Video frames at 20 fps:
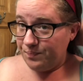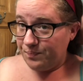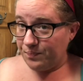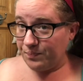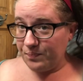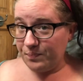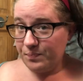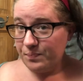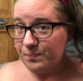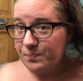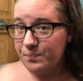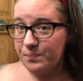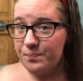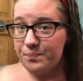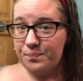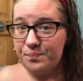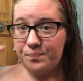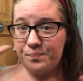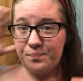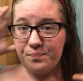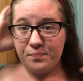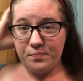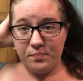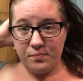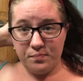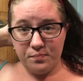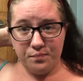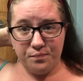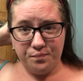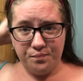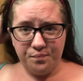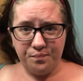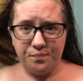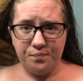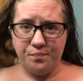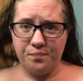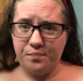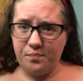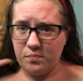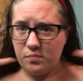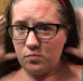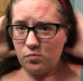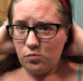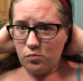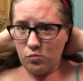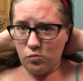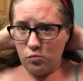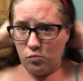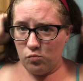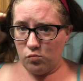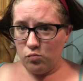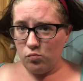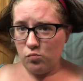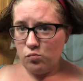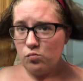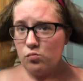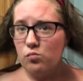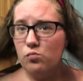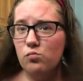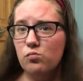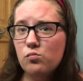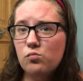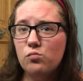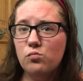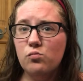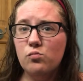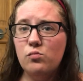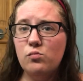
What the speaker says: (no one is talking)